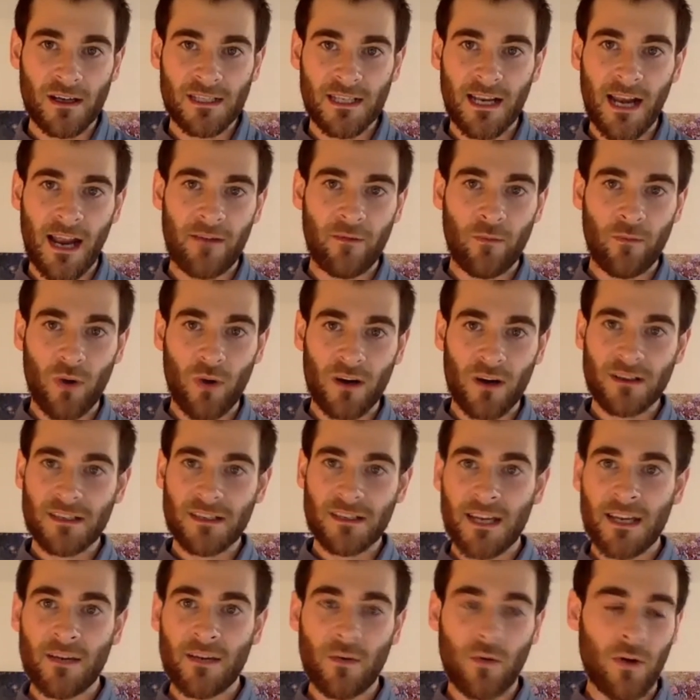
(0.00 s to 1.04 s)
that I've worked
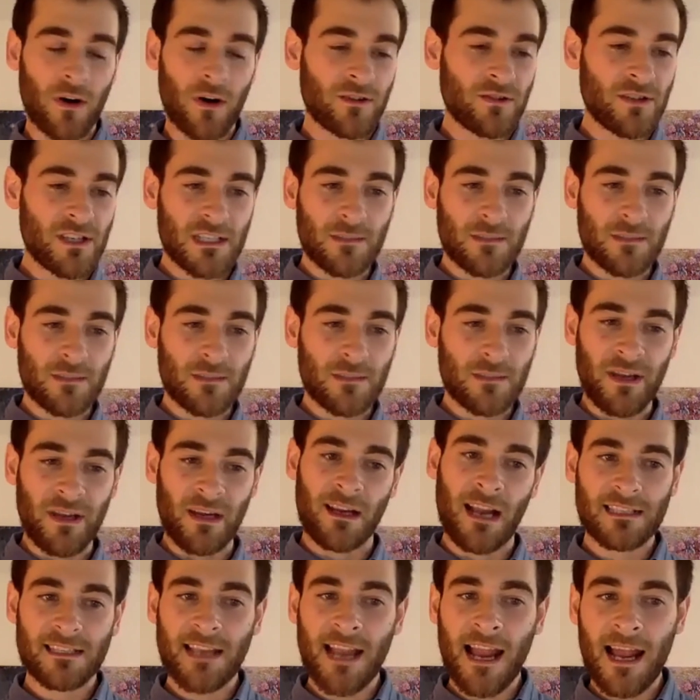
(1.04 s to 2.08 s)
in or just been a
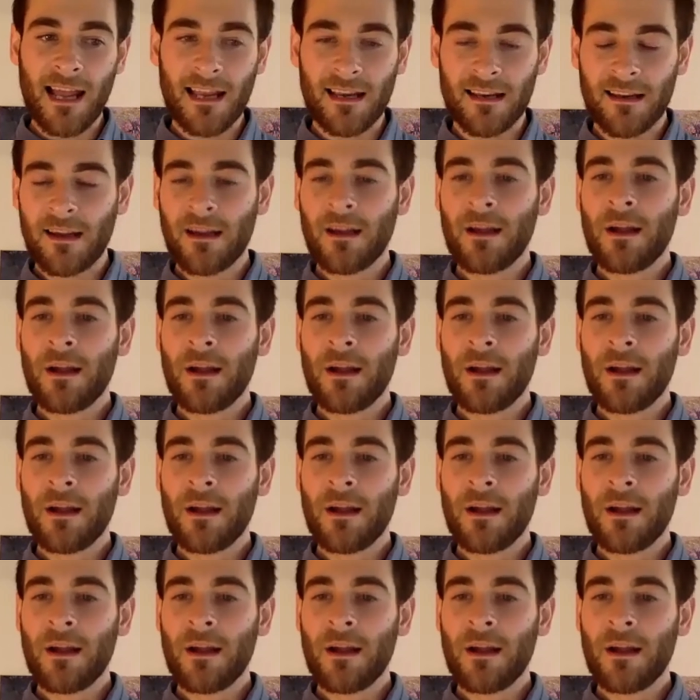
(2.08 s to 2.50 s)
guest at,